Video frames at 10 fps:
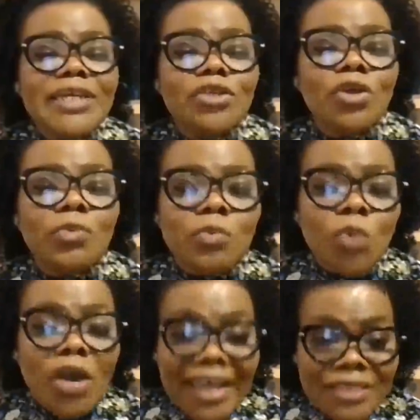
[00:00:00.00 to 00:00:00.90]
you know,
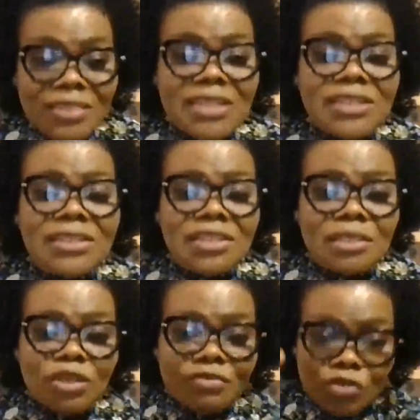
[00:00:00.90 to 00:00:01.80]
work ethics in
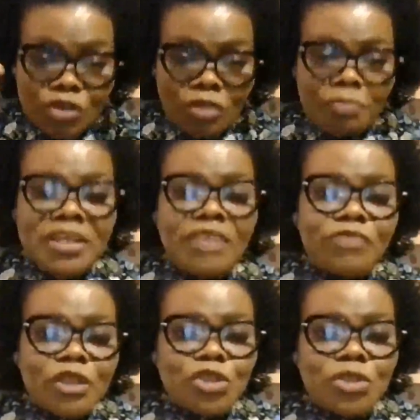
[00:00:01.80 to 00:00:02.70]
terms of, you know, being a
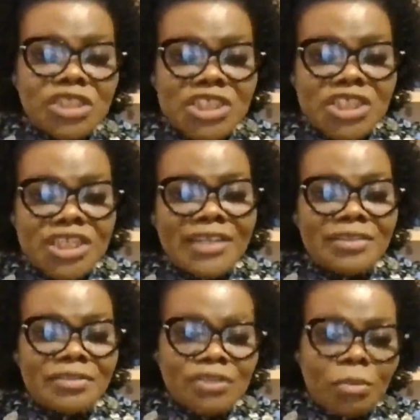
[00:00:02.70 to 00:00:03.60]
virtual teacher,
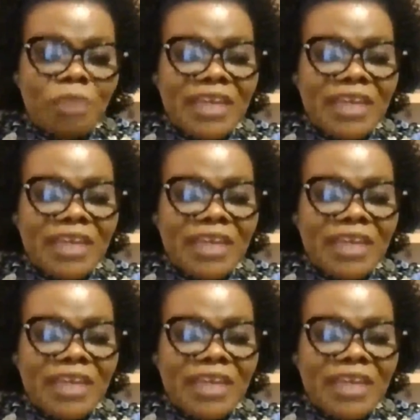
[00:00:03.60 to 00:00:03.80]
some of the